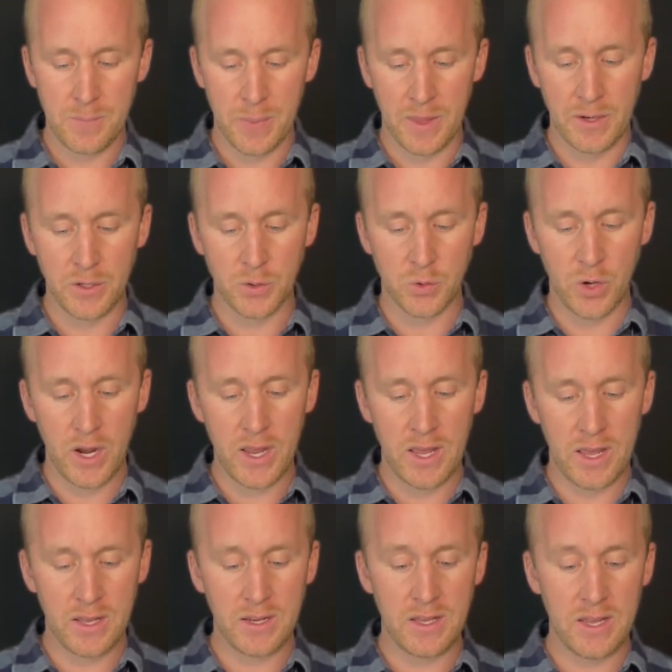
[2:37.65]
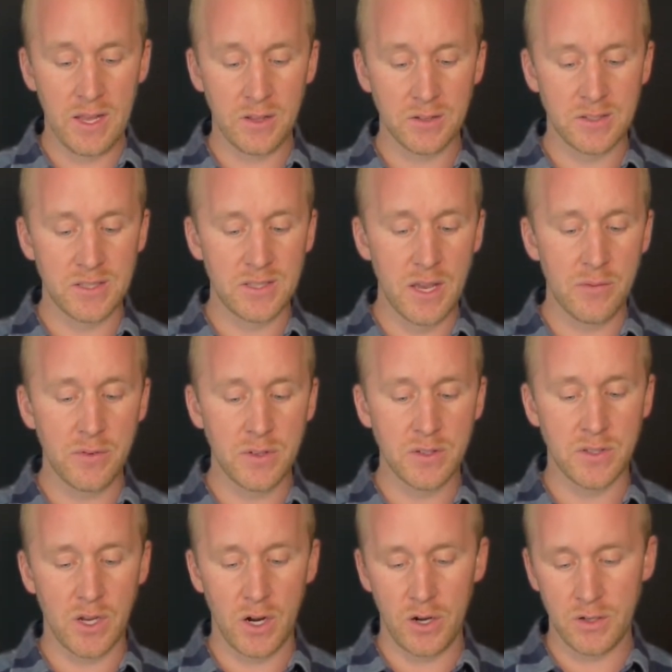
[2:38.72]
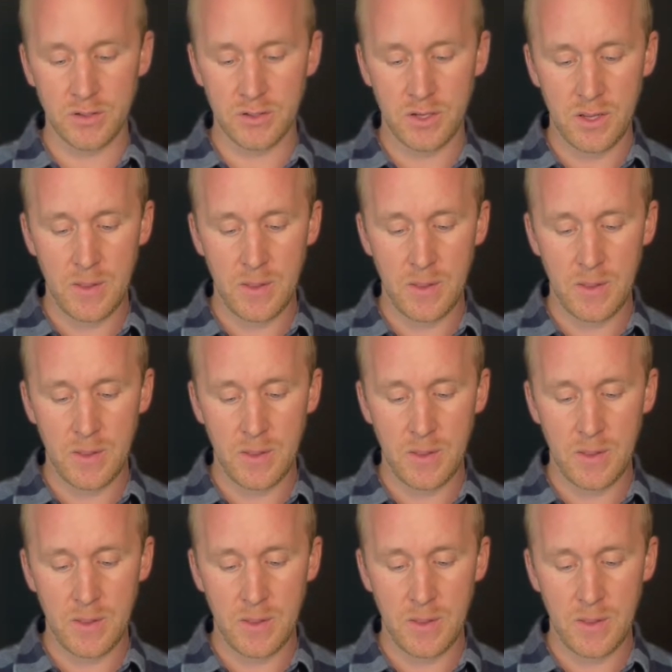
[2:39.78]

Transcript: In his right hand he held 7 stars.